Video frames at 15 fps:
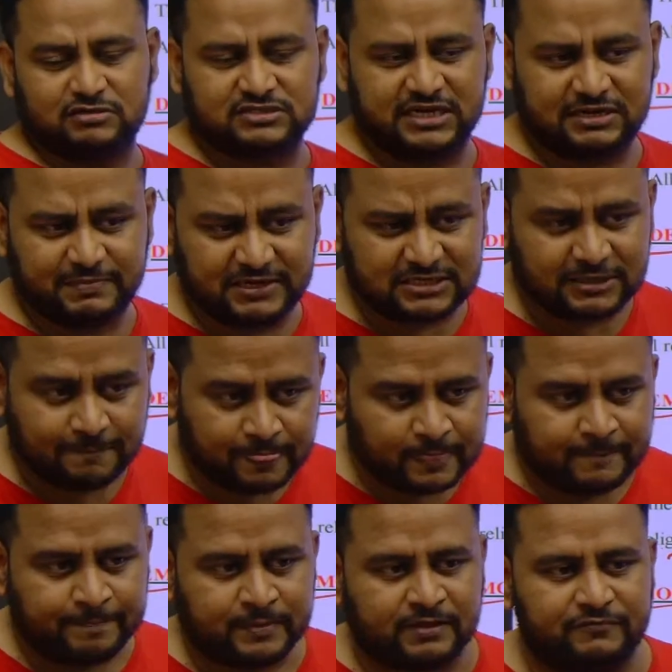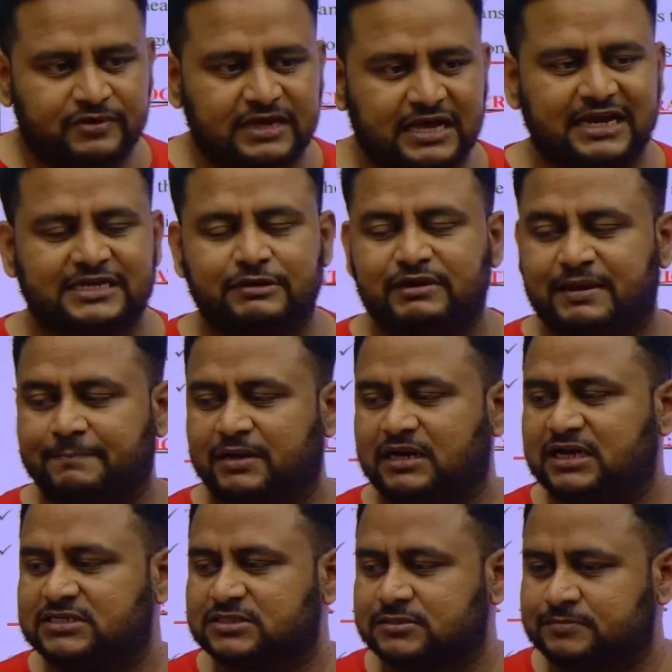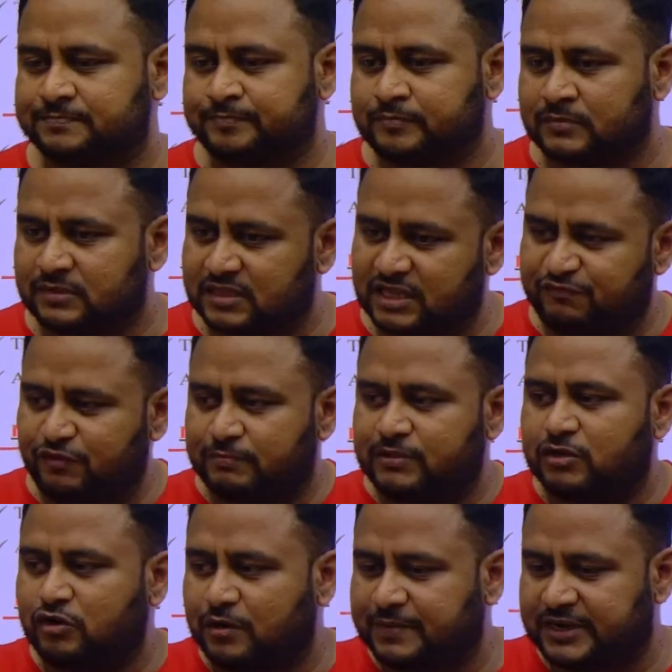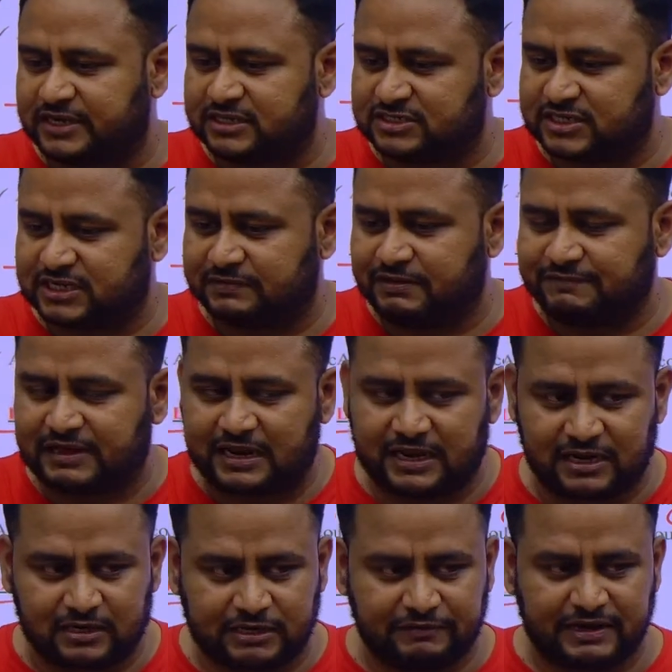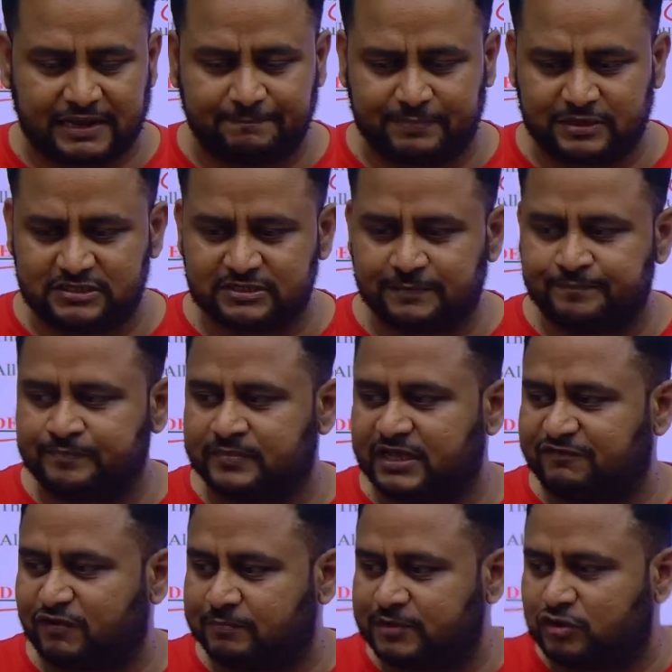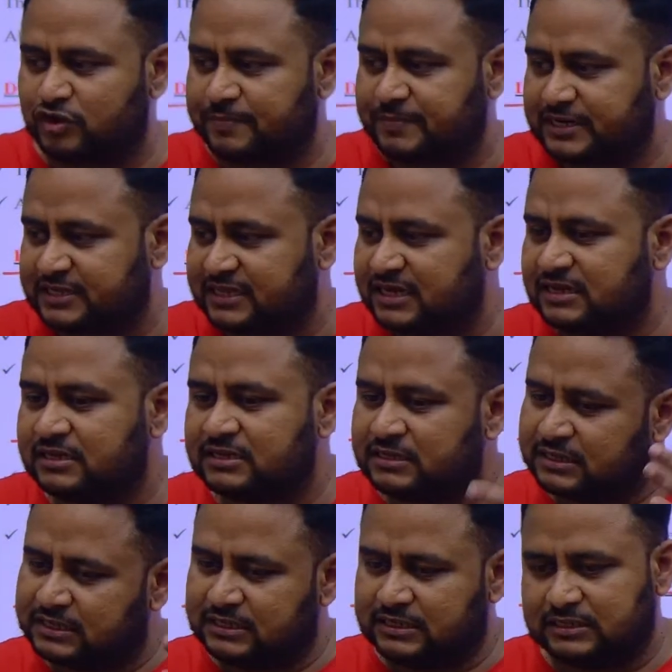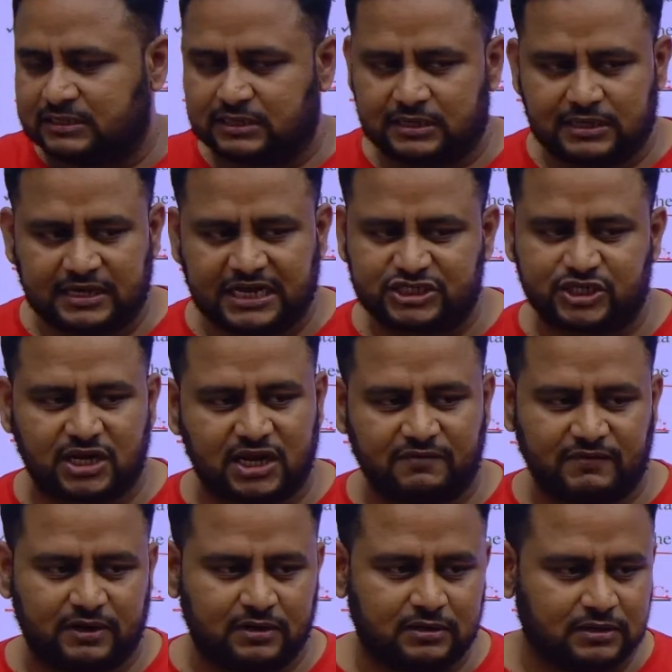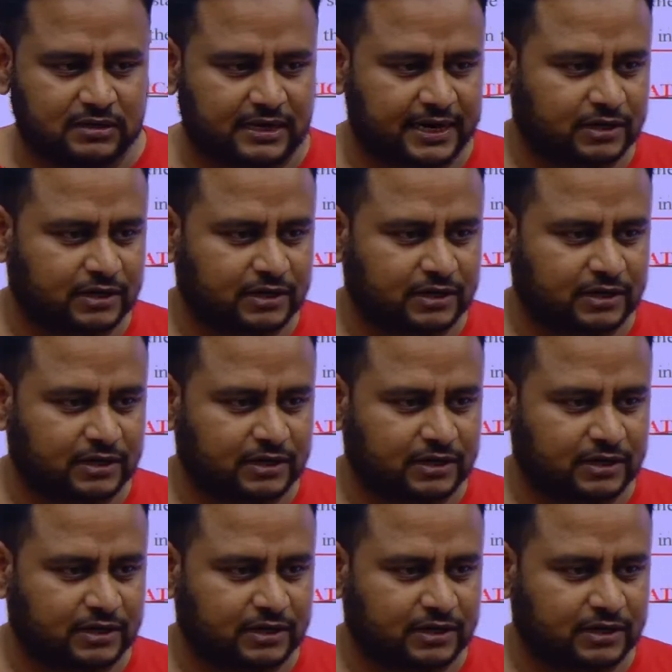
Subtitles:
That means we elect our MLAs, they form the government at the state level. We elect our MPs, they form the government at the national level. Correct?